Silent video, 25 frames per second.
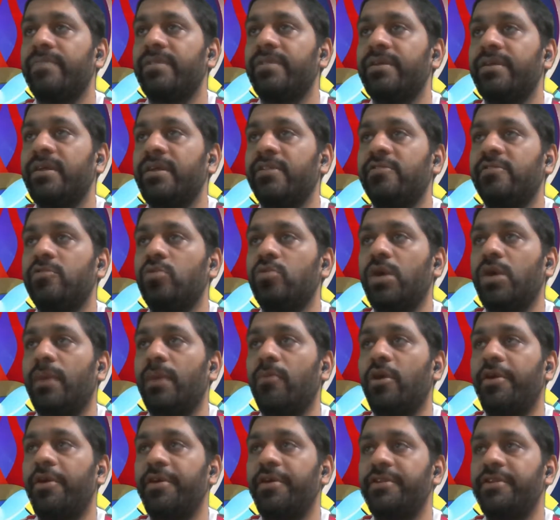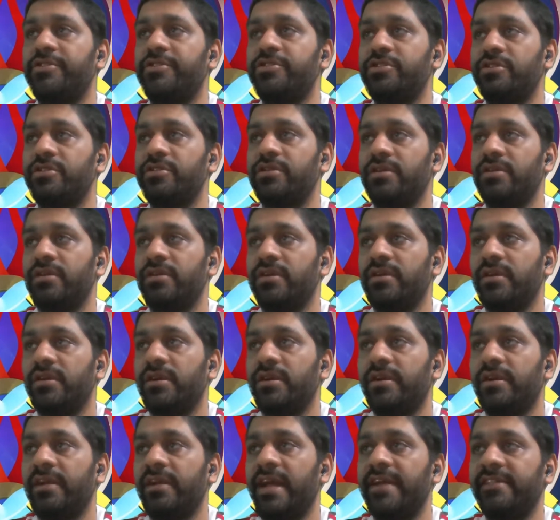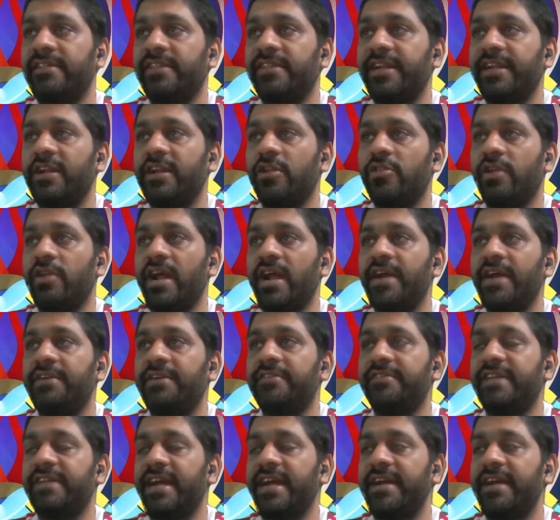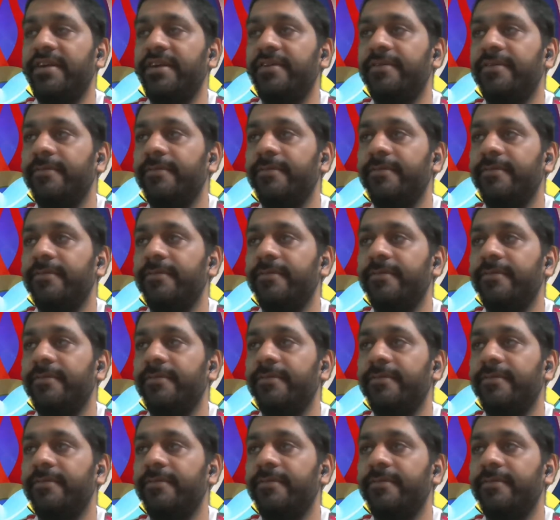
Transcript: Yes, Luka Modric, nicely done on the right hand side.